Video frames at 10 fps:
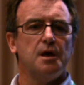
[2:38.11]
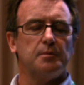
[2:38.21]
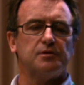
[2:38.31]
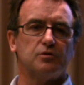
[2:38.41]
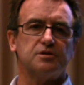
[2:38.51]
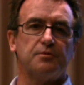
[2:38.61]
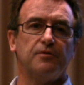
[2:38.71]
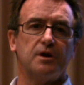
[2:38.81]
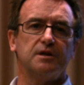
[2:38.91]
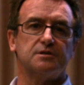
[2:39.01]
but they're also
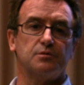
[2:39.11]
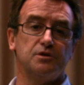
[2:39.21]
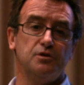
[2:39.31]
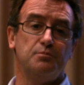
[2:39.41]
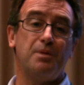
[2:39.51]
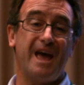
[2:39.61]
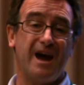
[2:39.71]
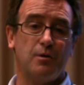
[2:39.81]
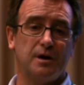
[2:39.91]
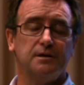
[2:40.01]
providing us with a new
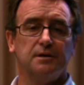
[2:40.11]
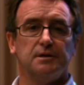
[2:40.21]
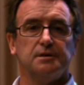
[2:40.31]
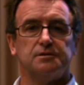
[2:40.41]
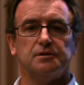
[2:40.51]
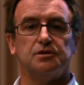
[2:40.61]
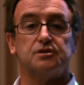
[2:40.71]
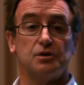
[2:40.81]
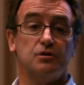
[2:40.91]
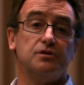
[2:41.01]
power to
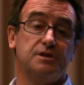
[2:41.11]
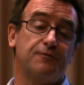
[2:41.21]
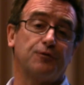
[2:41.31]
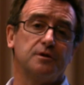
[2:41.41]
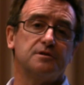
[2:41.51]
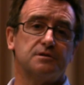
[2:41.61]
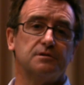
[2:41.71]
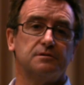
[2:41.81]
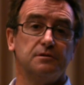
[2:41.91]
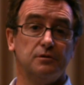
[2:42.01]
discern difference,
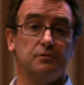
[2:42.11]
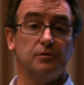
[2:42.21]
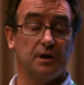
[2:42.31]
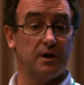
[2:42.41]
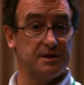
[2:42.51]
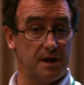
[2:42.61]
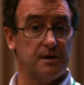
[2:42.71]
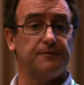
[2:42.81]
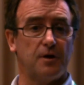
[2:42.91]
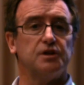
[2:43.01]
to really
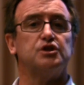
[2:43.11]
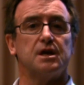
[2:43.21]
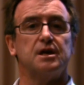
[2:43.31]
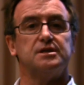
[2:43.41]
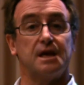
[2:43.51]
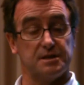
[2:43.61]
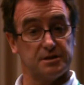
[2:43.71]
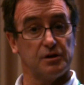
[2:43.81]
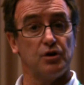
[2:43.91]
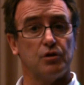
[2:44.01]
identify change as
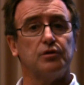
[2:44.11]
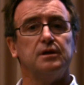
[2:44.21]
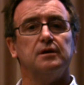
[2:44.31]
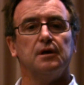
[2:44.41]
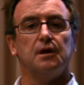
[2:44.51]
it's occurring,